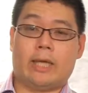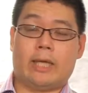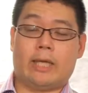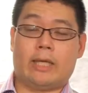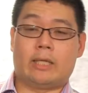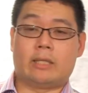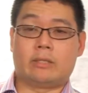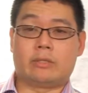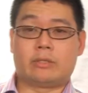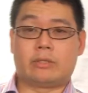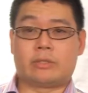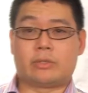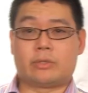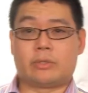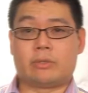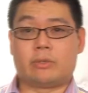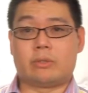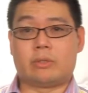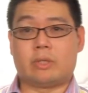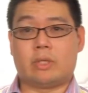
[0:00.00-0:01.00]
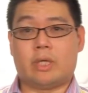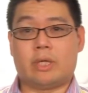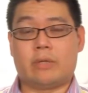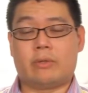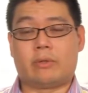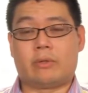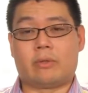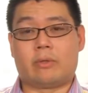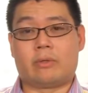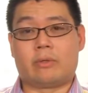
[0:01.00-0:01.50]
and certain
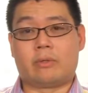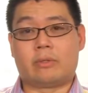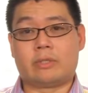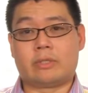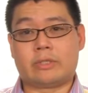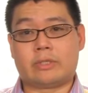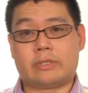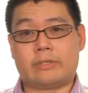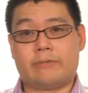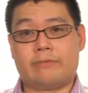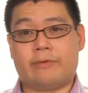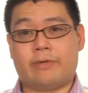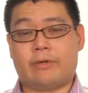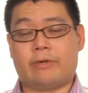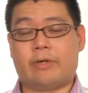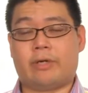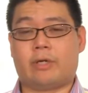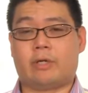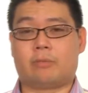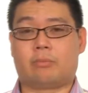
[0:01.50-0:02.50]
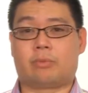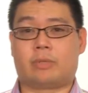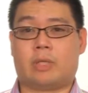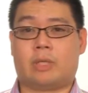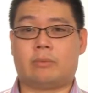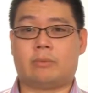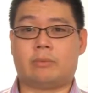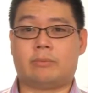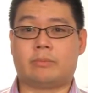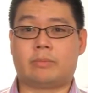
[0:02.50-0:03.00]
other severe health
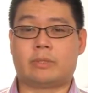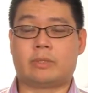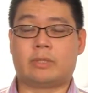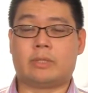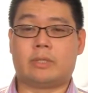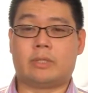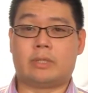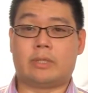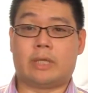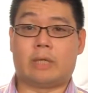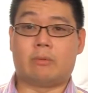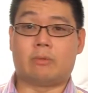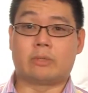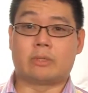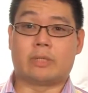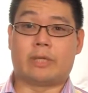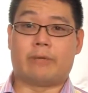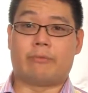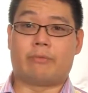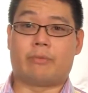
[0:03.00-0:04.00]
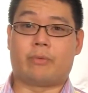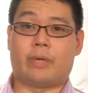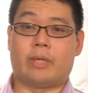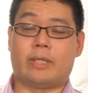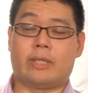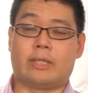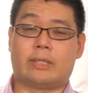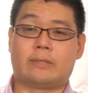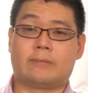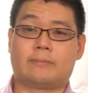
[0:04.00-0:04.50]
problems that was
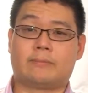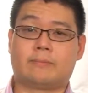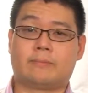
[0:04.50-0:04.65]
life-threatening.